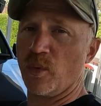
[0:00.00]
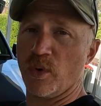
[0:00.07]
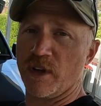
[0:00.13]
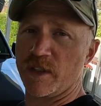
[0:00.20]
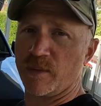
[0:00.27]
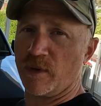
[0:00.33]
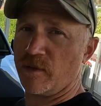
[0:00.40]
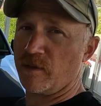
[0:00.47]

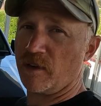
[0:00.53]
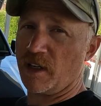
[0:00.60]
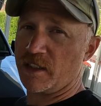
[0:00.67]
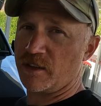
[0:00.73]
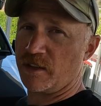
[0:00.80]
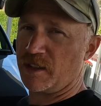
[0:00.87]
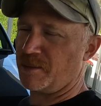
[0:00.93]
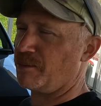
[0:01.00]
works well for us,
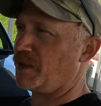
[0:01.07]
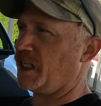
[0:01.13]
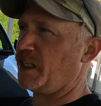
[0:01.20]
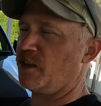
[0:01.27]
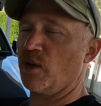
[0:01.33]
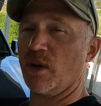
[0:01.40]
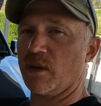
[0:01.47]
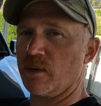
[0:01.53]
because it may
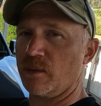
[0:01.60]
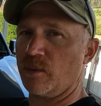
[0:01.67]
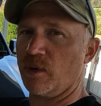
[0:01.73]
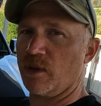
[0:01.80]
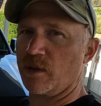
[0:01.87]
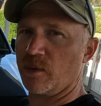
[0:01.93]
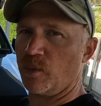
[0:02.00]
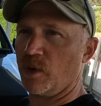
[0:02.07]
not
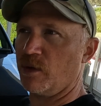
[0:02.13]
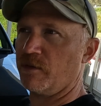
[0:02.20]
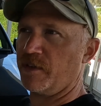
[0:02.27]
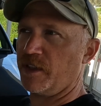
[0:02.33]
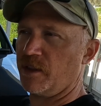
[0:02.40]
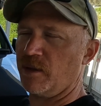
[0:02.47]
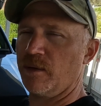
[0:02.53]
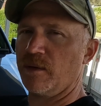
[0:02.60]
work well for
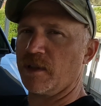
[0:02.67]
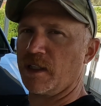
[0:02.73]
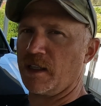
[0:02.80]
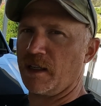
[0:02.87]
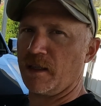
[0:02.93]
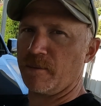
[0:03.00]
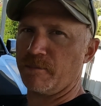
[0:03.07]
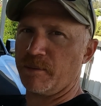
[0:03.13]
you,
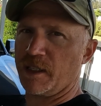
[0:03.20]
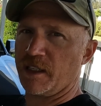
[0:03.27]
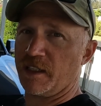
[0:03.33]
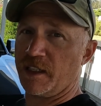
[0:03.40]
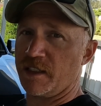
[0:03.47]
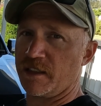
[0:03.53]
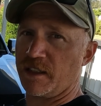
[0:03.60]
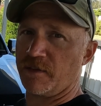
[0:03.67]
but it
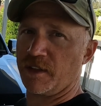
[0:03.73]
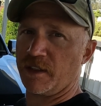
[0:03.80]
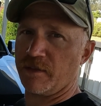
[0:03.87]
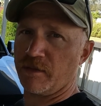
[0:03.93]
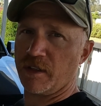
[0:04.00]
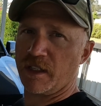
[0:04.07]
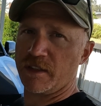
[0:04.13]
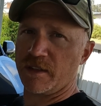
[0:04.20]
is definitely
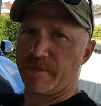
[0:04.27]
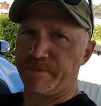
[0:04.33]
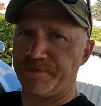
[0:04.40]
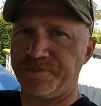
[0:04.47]
for us.